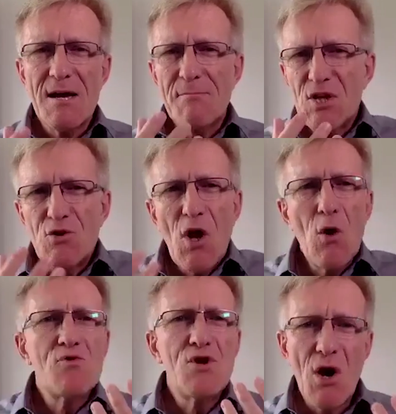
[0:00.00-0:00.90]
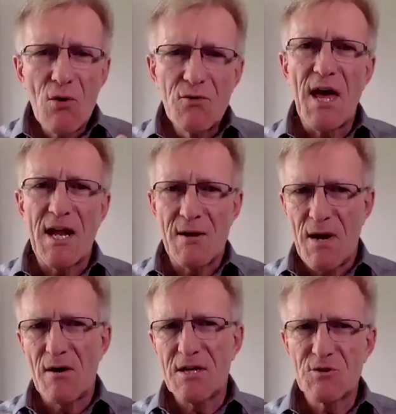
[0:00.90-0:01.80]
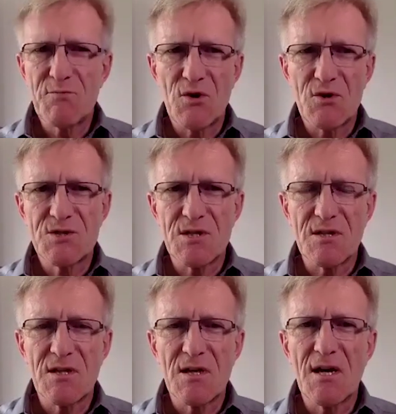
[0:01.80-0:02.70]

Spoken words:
but you don't know that about each person.